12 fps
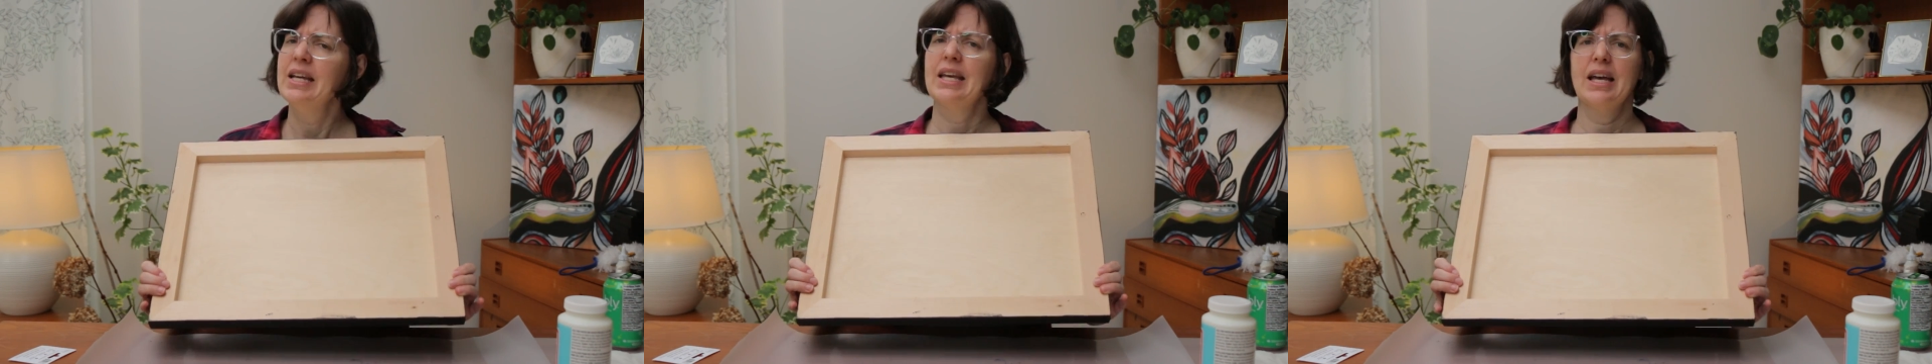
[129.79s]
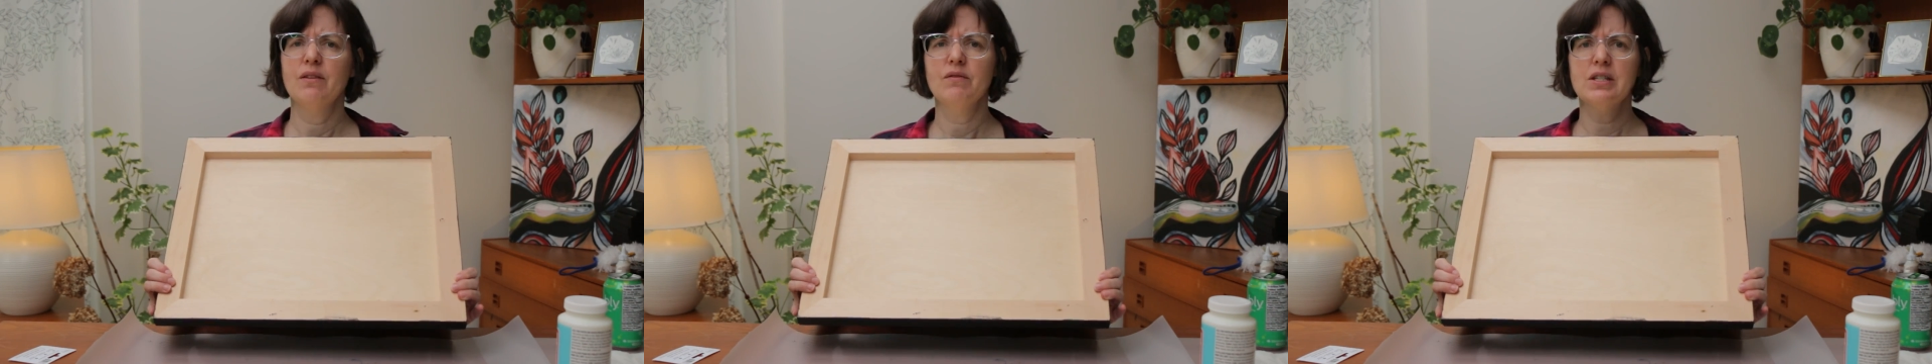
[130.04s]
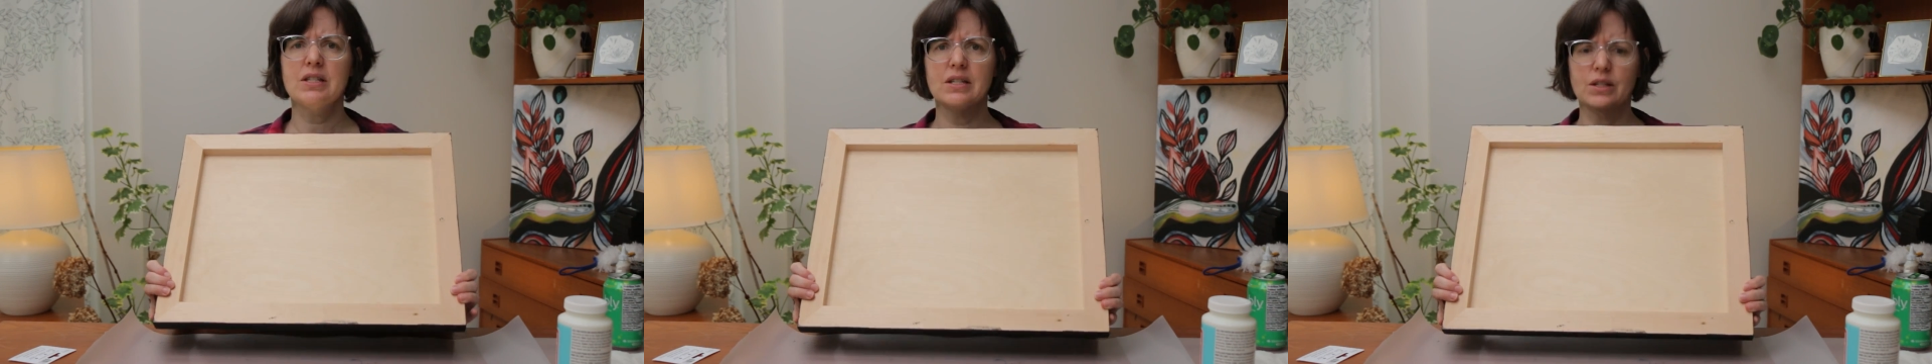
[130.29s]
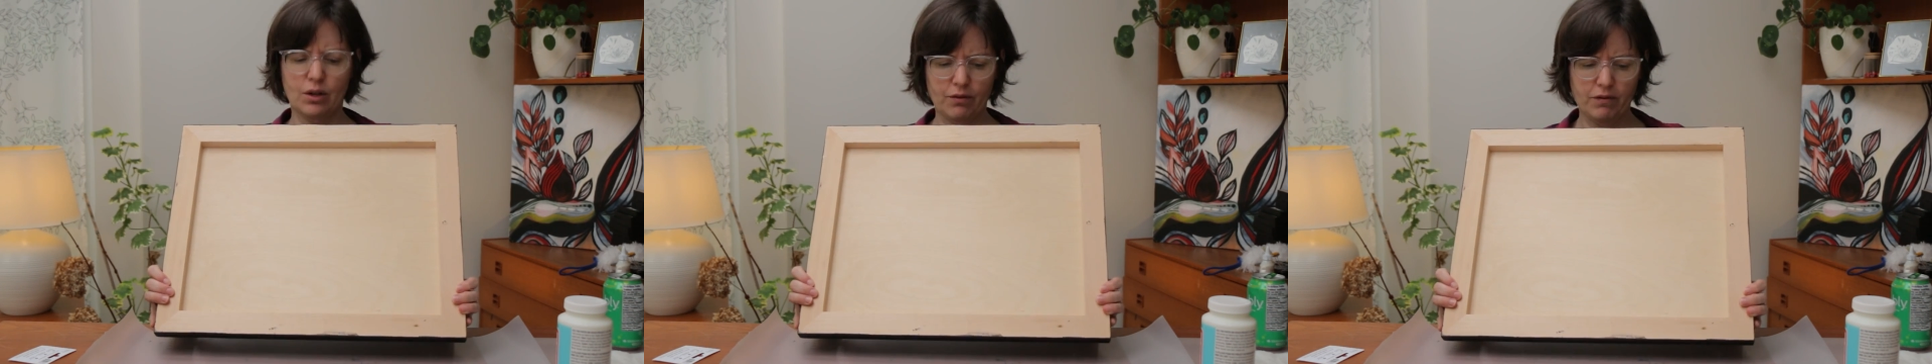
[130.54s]

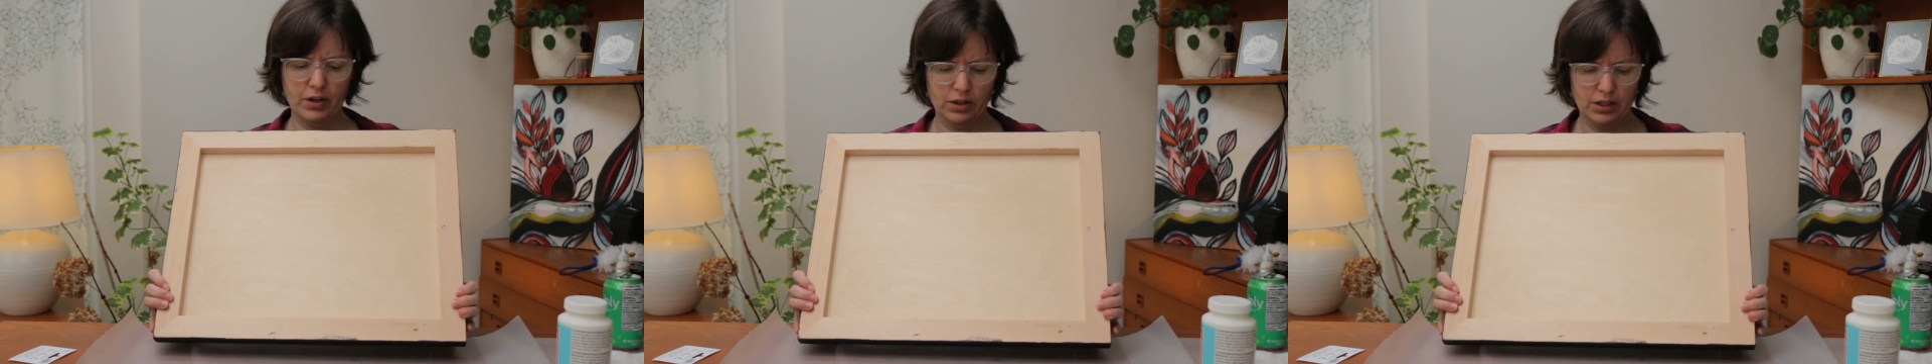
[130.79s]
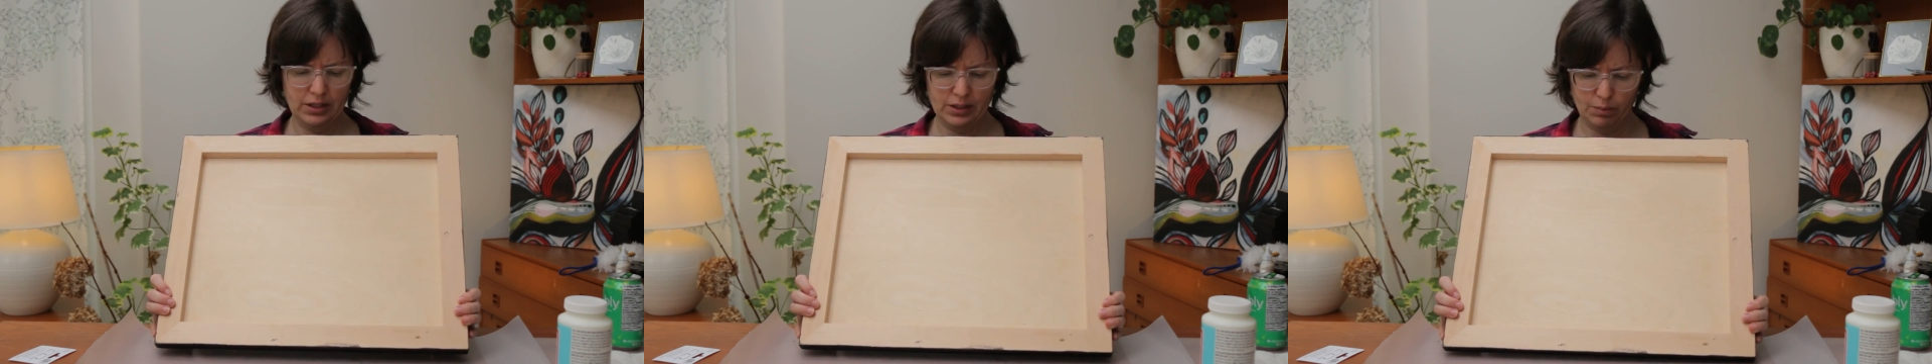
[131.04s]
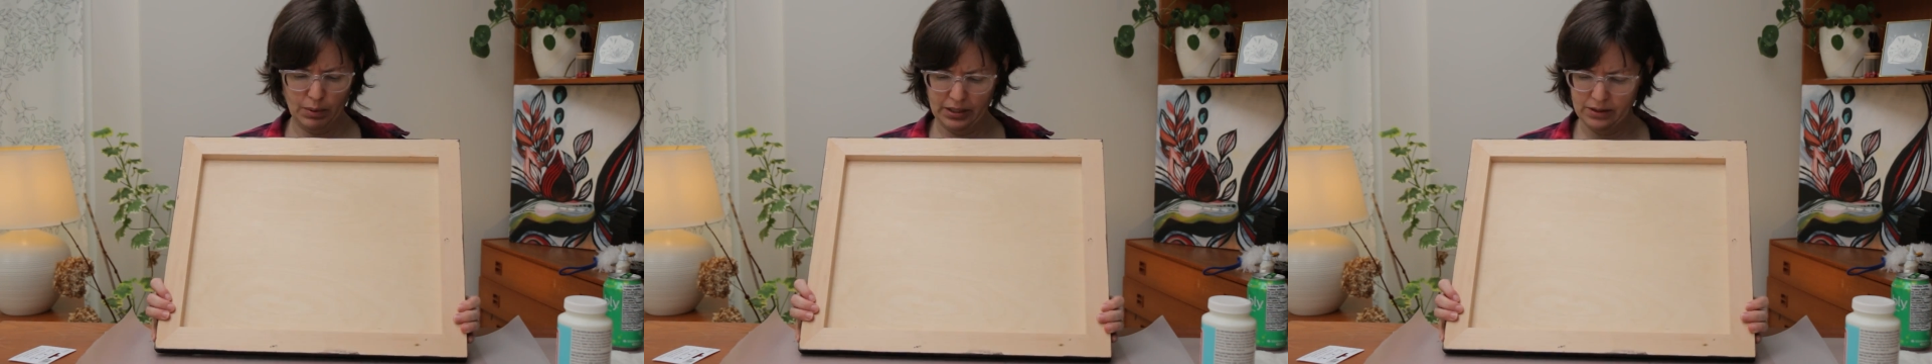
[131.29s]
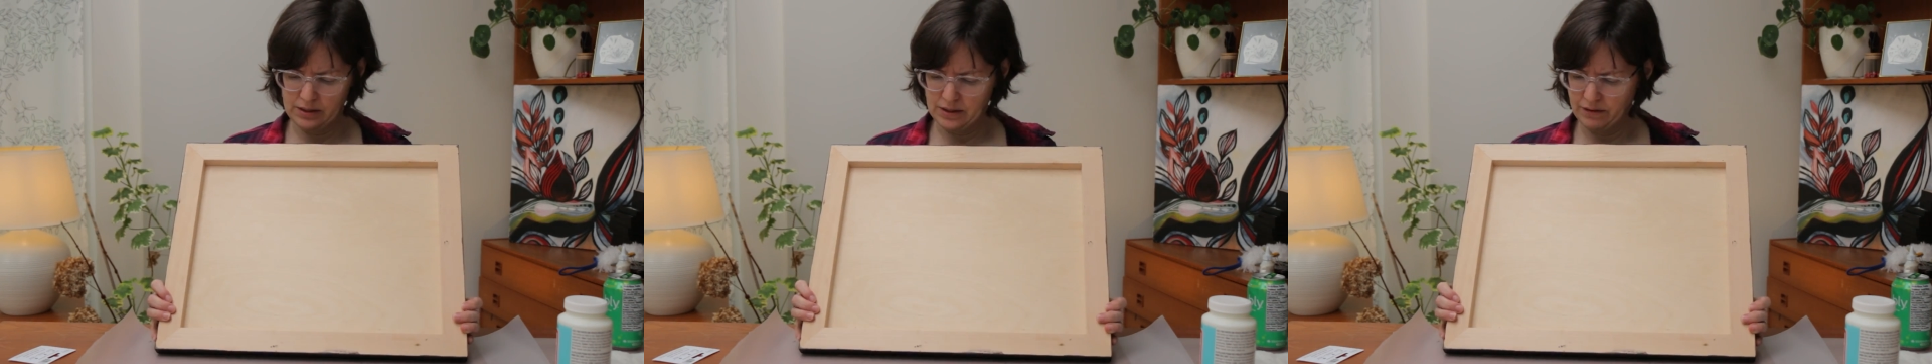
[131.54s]
Canvases are very
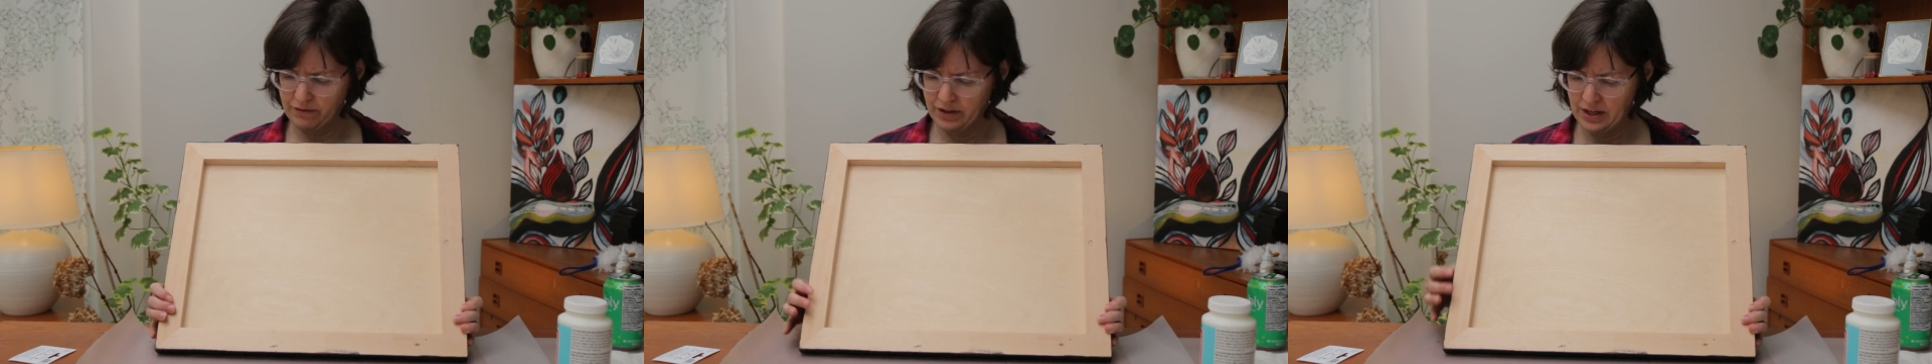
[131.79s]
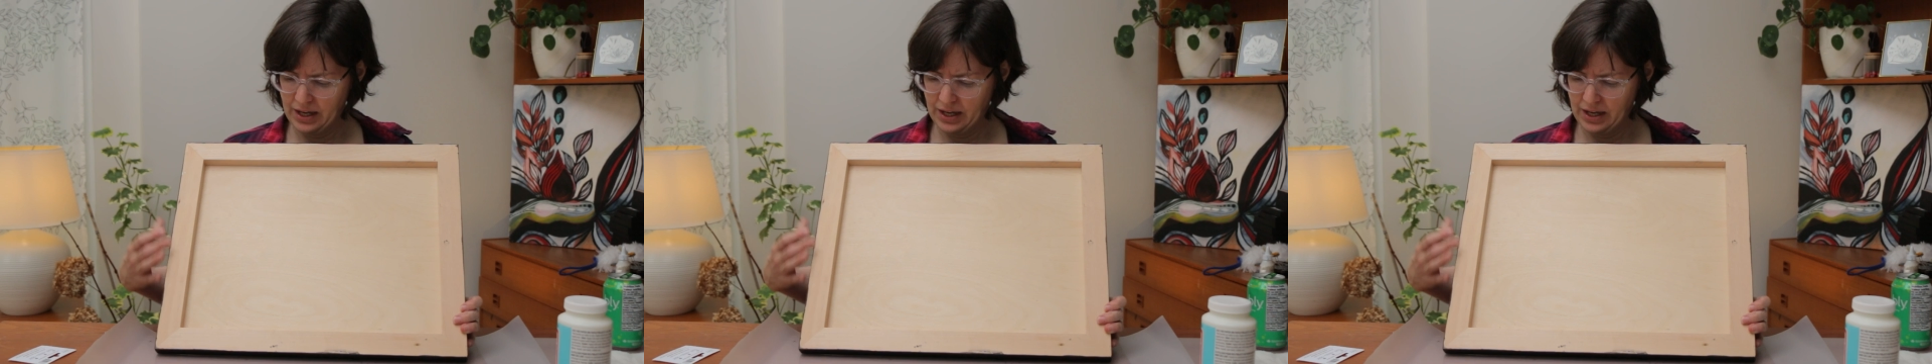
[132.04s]
expensive.